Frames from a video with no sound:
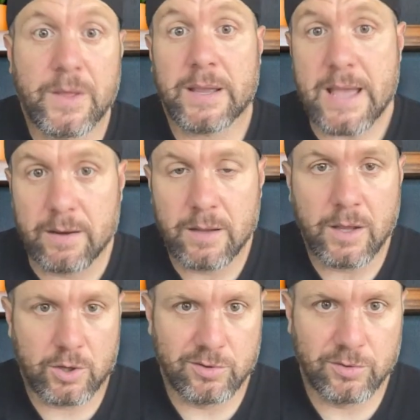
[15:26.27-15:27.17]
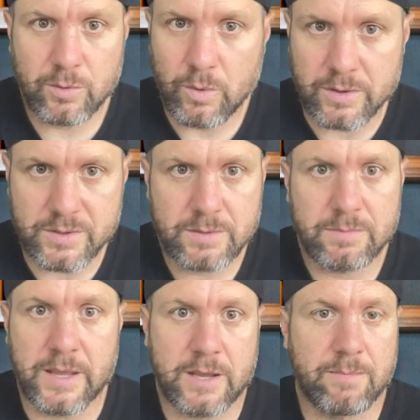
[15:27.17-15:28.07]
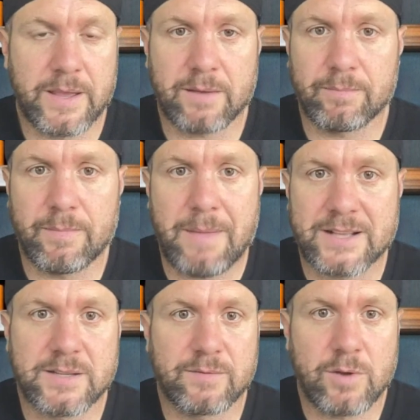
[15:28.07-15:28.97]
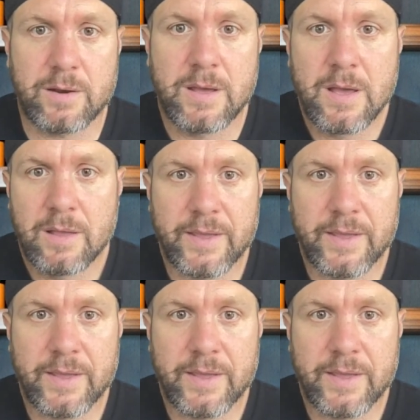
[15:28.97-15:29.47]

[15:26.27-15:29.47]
Again, it could look worse. They could make a massive run.